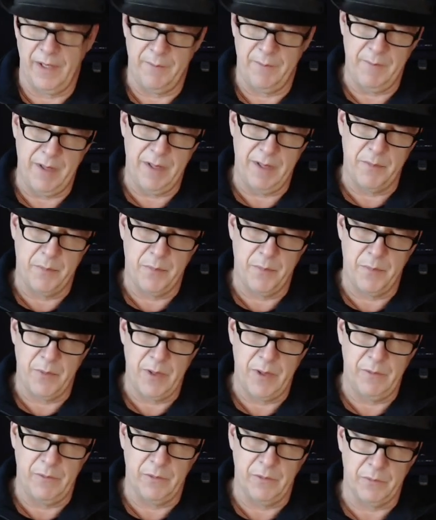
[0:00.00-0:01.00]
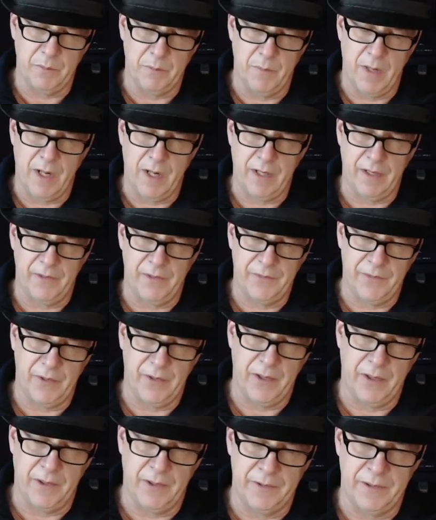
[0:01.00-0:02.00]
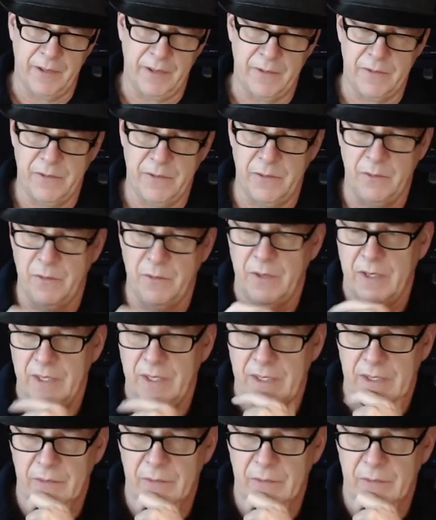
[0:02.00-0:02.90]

I made a previous mark I saw on there too. It was